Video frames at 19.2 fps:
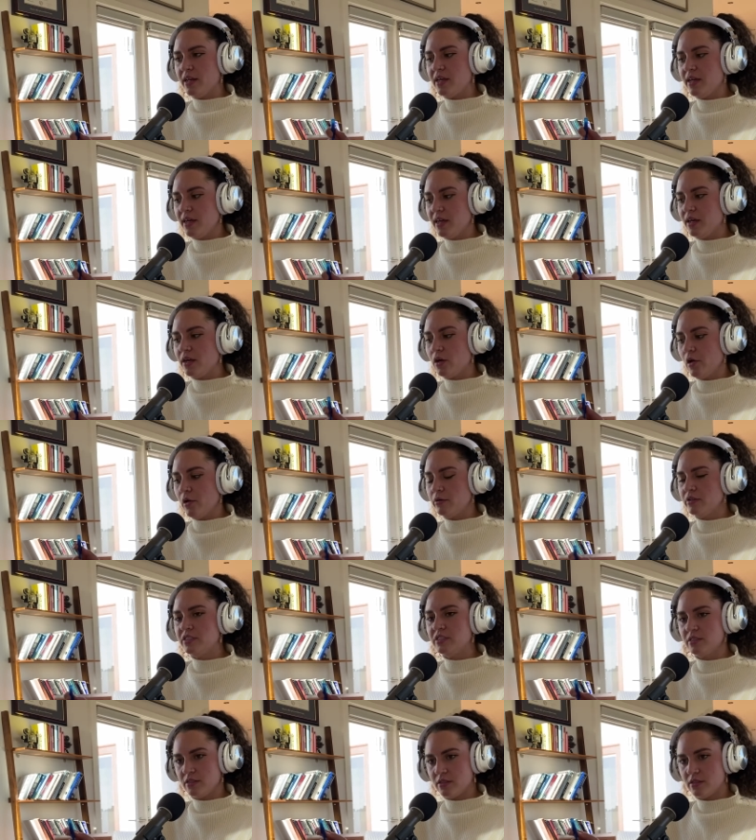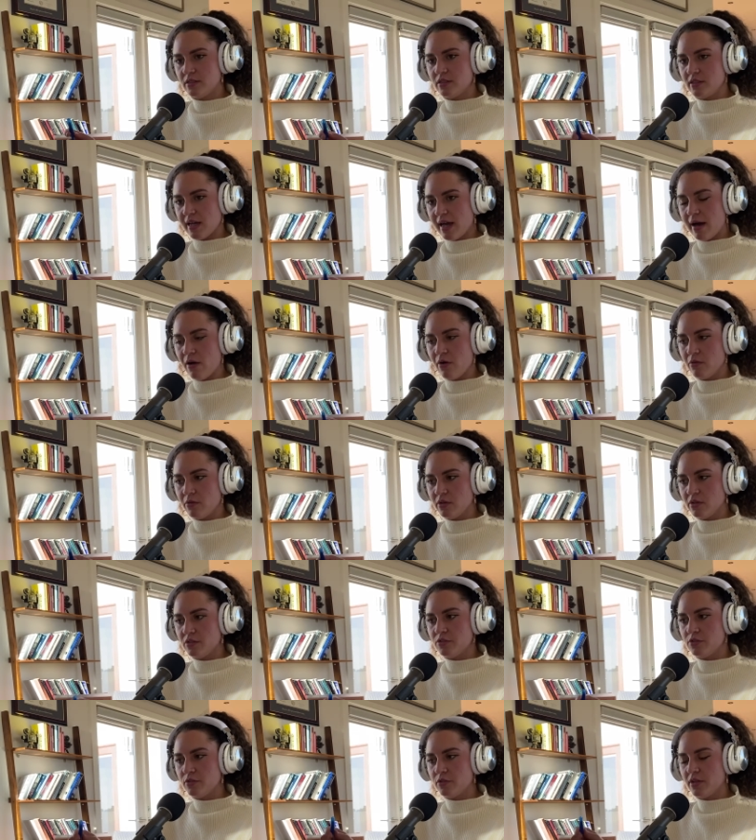he goes down
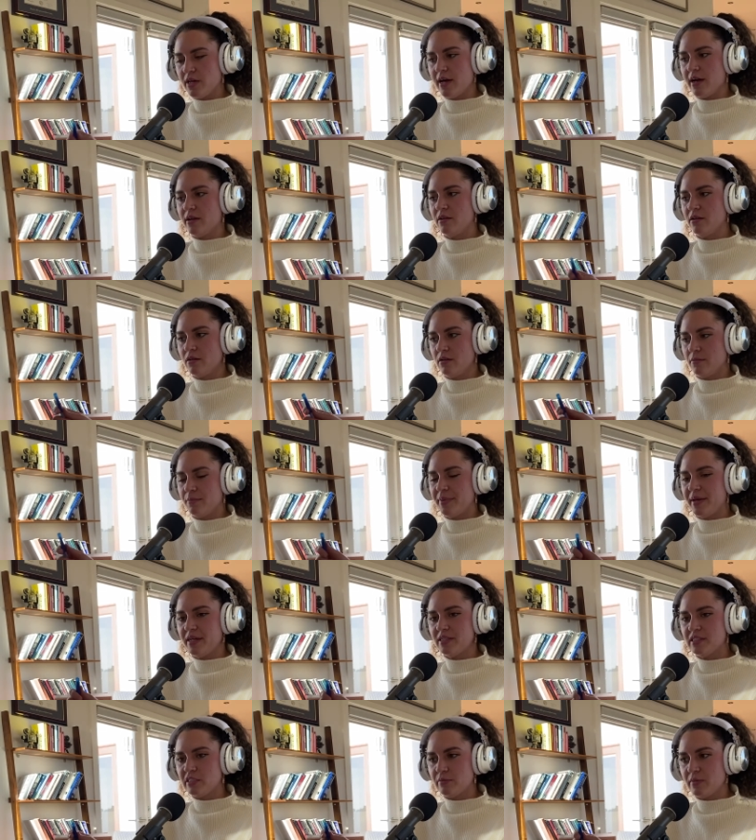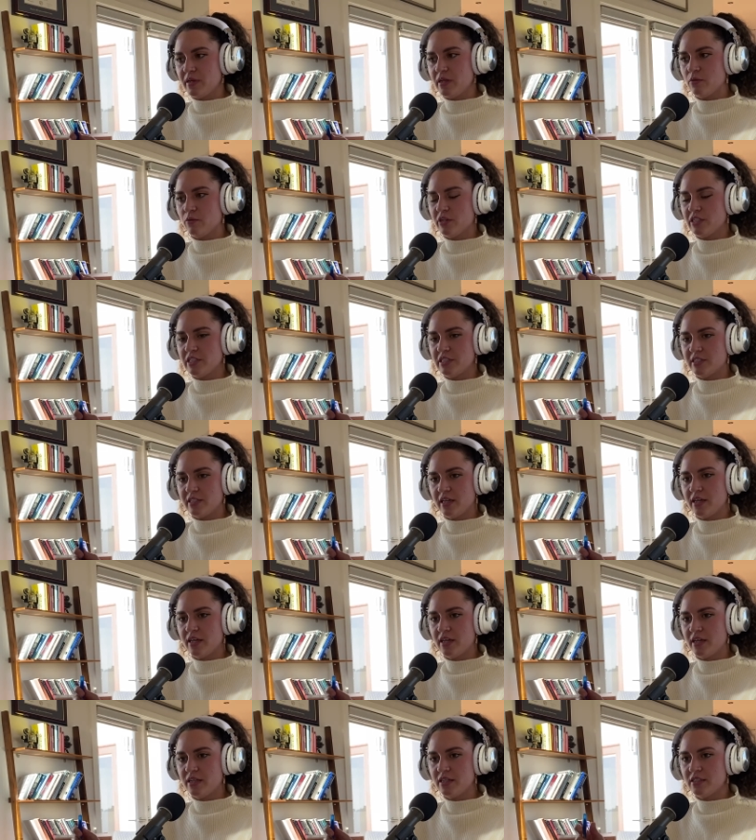to that basement, which is like
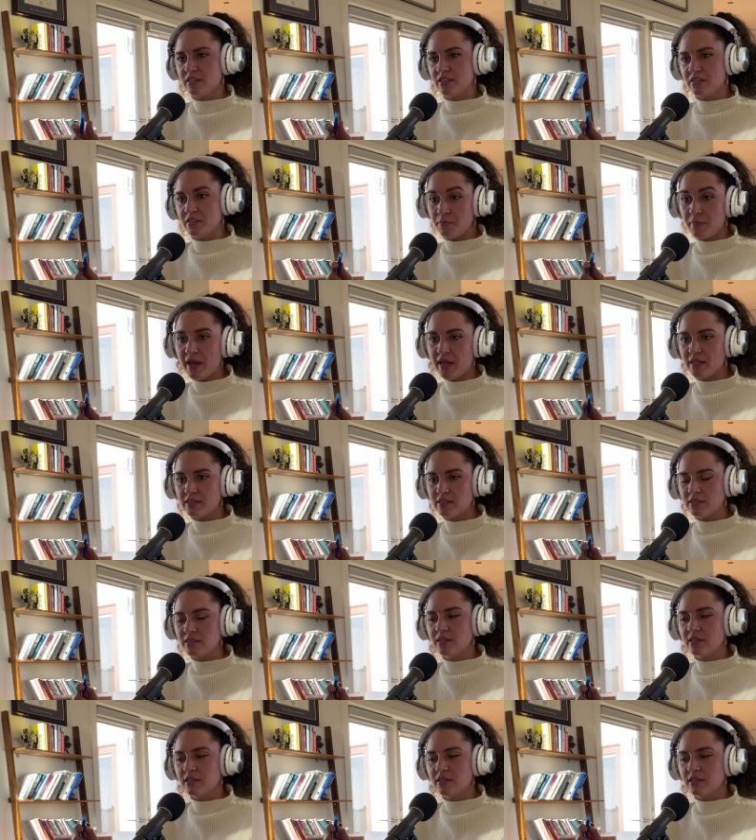his space,